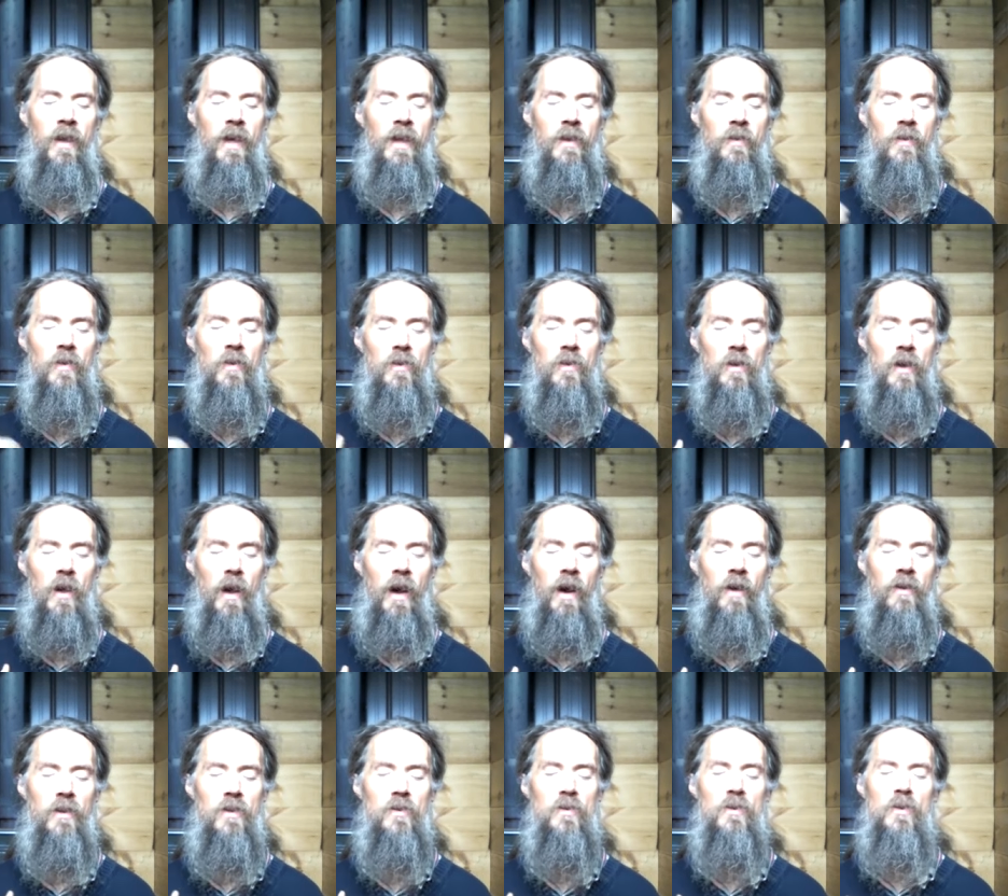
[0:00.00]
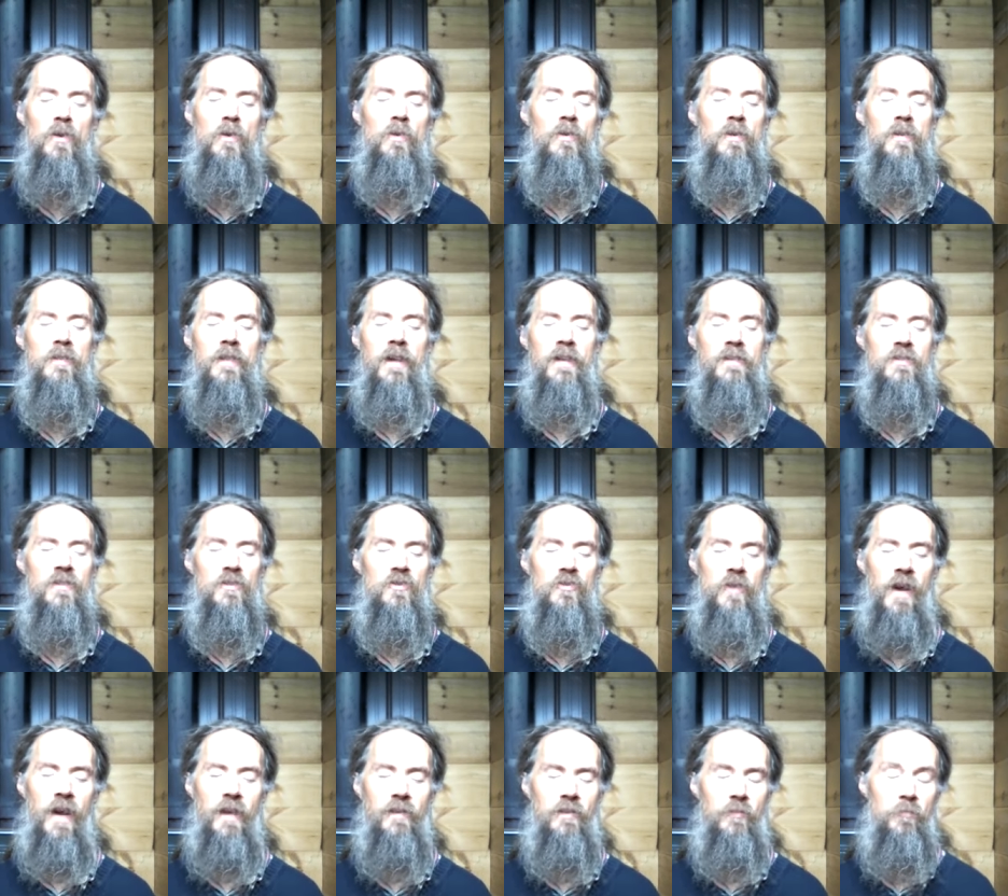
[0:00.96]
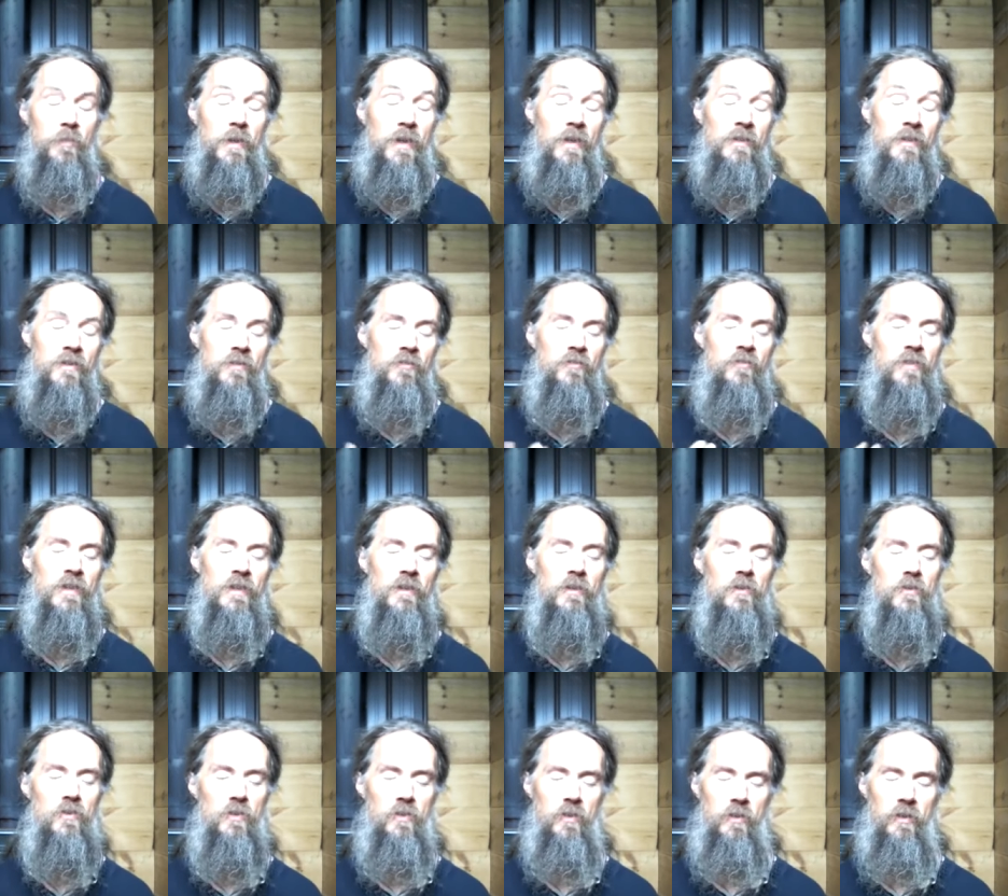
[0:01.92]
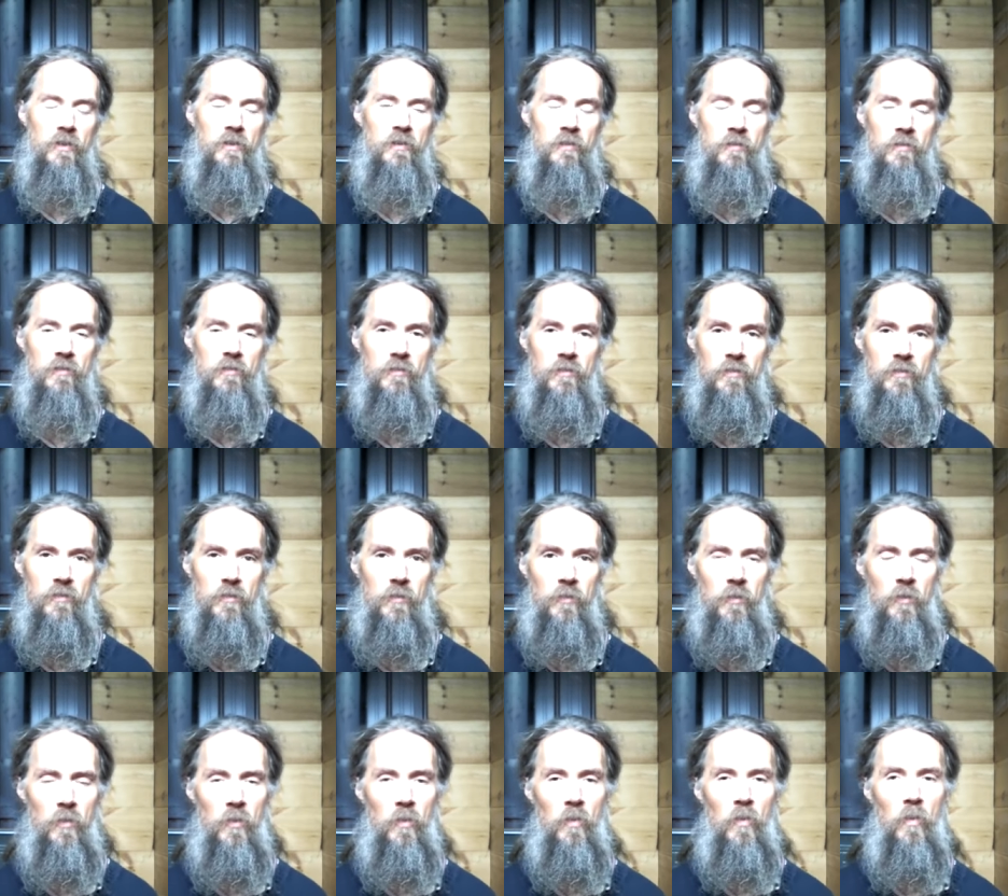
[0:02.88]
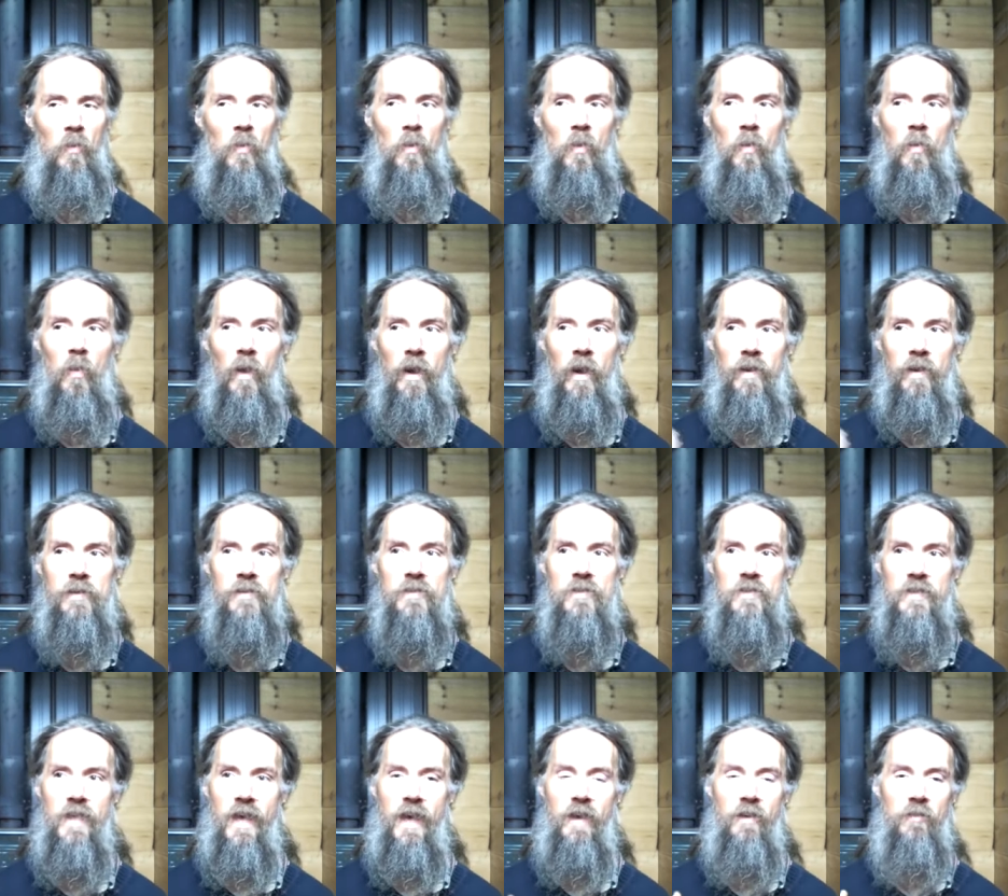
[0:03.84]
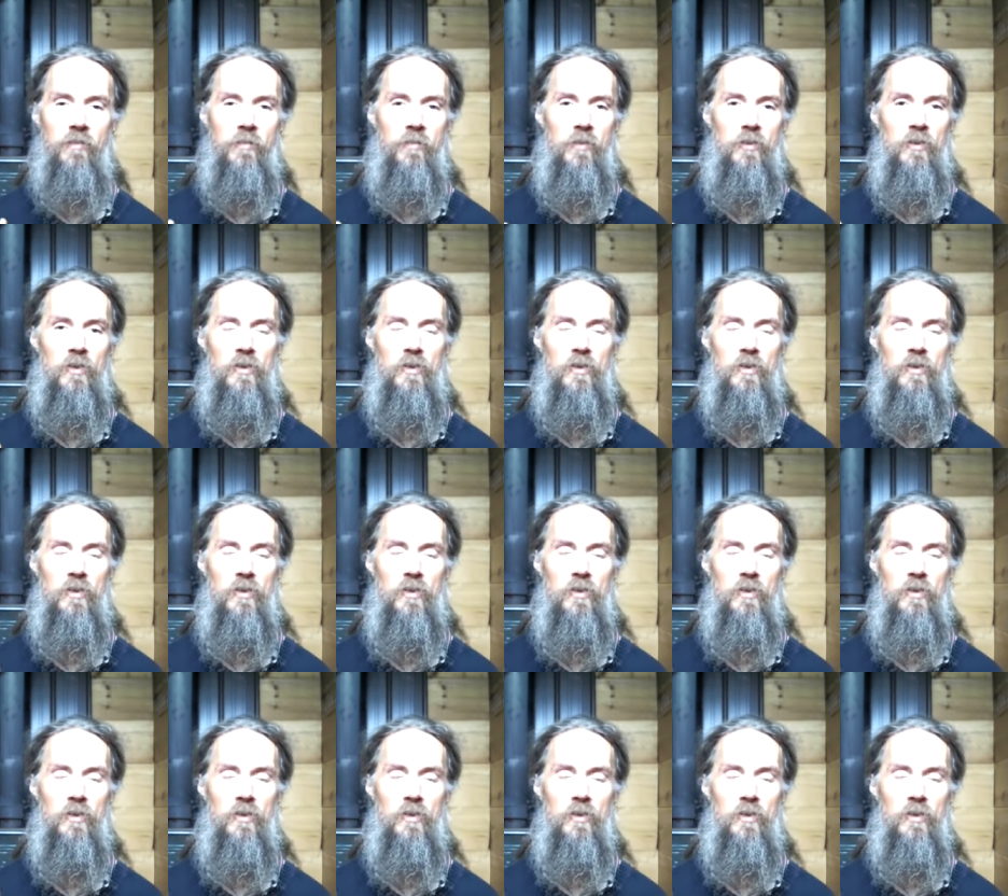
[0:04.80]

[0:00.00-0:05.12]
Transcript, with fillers: And how do you know that that's attractive? Because it feels good. Well, where is that